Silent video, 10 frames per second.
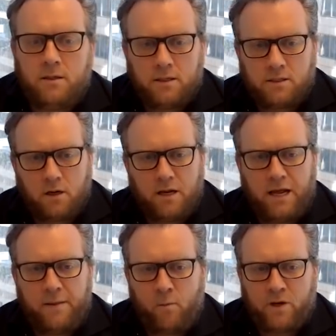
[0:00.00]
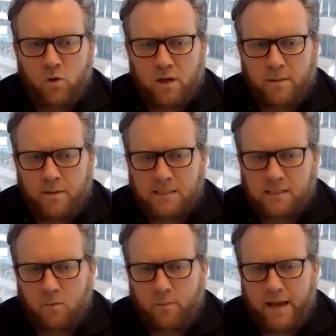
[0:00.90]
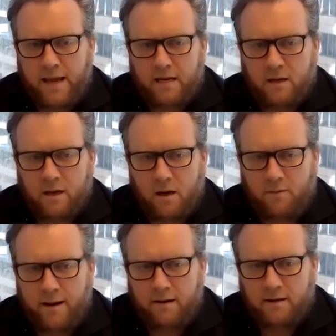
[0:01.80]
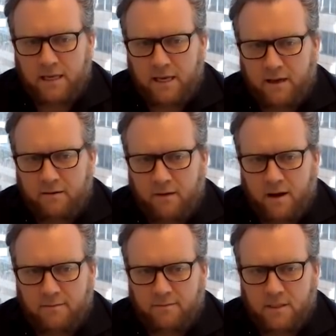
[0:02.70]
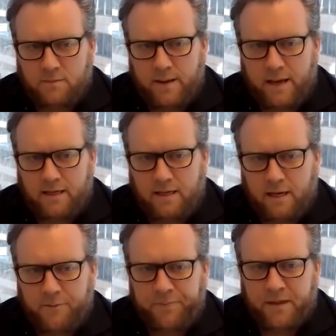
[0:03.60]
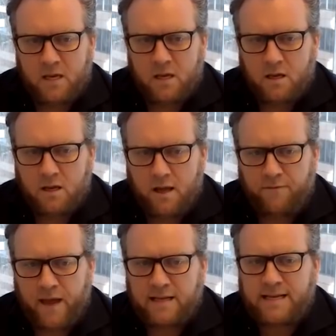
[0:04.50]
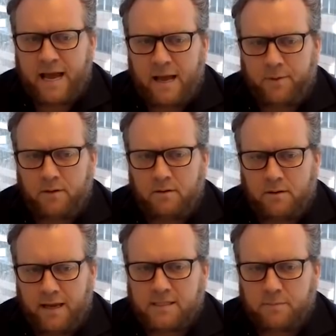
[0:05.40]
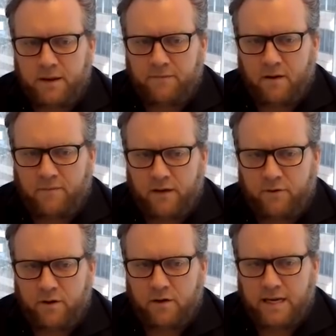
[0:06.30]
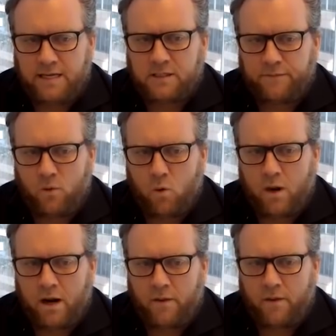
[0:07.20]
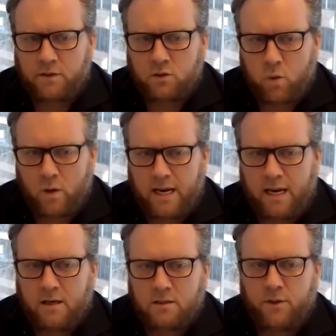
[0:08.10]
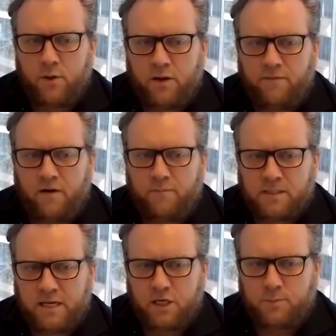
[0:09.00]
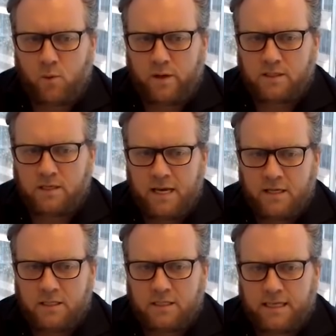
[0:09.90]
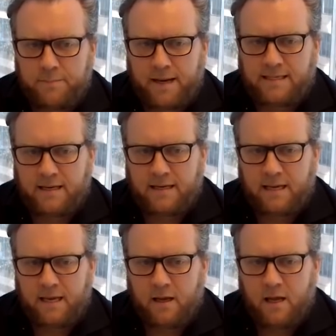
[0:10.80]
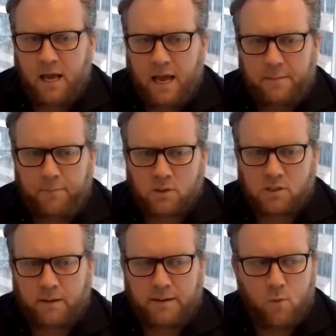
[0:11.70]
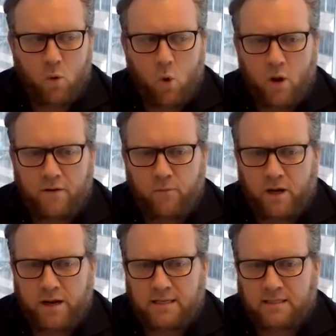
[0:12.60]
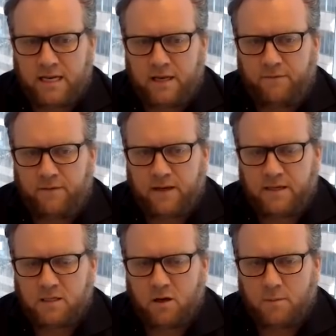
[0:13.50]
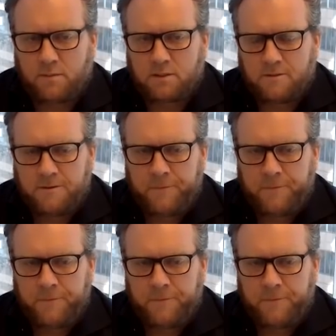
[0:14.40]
So we're talking about this little band around here, right? This band here. For that to happen, the S&P 500 needs to fall another 20 to 35 percentage points just to get back down here, and possibly more if we go down to 10 to 15 times.